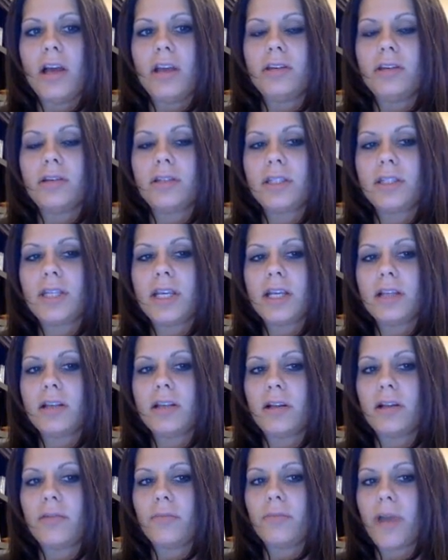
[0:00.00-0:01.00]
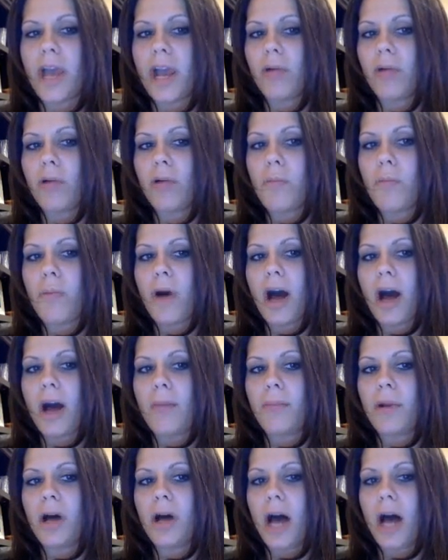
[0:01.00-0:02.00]
you'll see a little arrow
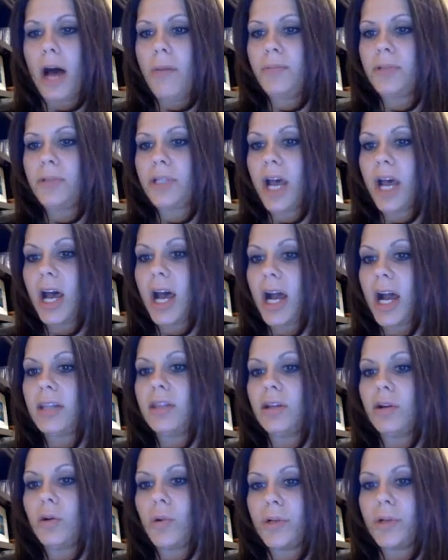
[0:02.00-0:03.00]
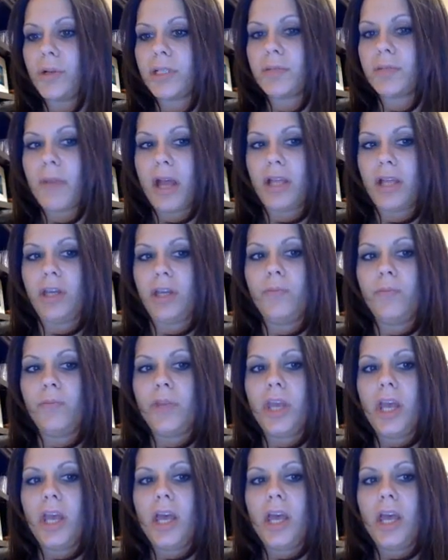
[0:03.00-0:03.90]
pop up to hide the course menu.